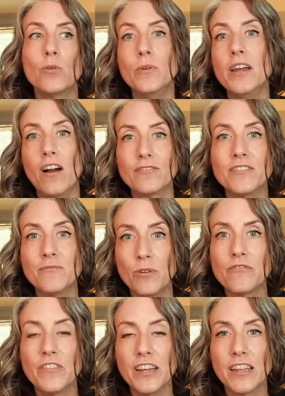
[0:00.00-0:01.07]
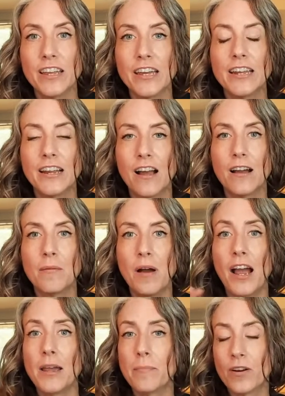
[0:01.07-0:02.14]
we often will feel it.
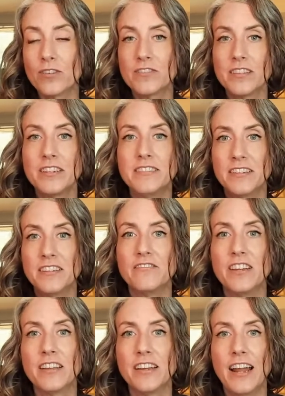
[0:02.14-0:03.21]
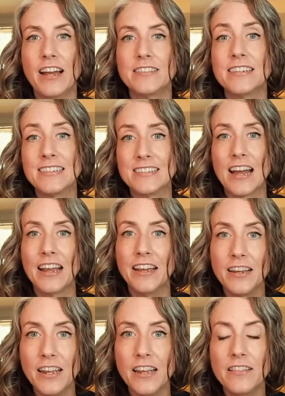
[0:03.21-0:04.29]
I personally tend to feel it as
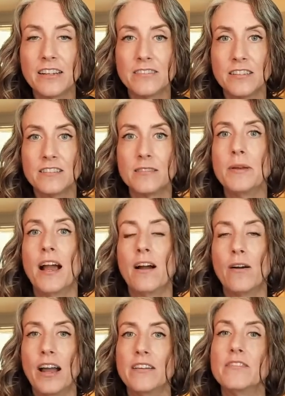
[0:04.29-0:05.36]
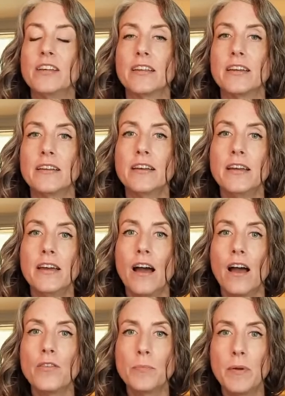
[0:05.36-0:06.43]
anxiety. That tends to be how I feel it.
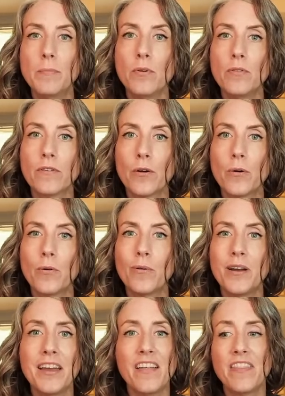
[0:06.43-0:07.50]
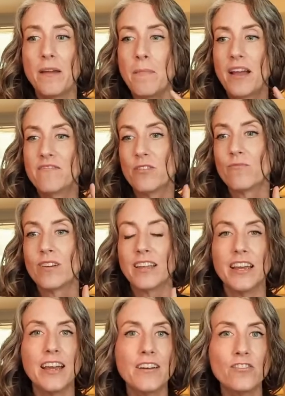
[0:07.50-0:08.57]
Other people, though, they might feel
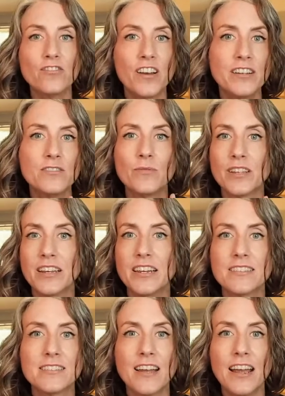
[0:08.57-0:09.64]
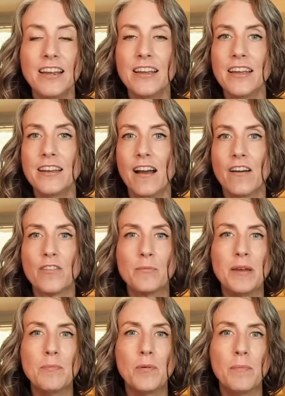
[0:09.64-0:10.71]
really energized, really excited. Other
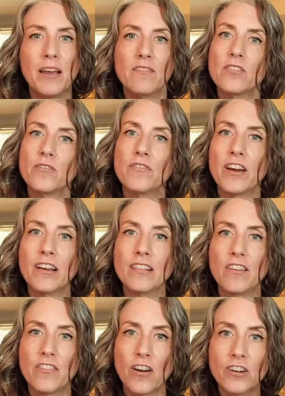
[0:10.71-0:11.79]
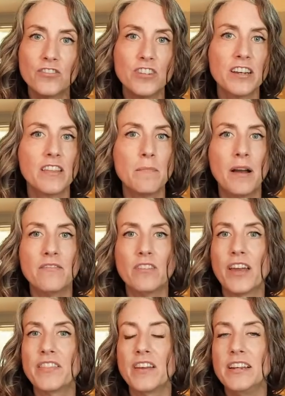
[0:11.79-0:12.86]
people might feel very lethargic. They might feel
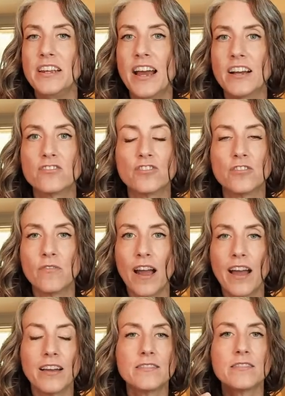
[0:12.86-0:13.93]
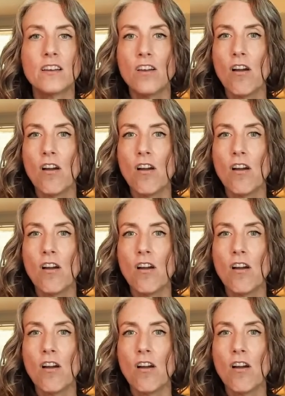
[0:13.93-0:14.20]
like they need extra rest.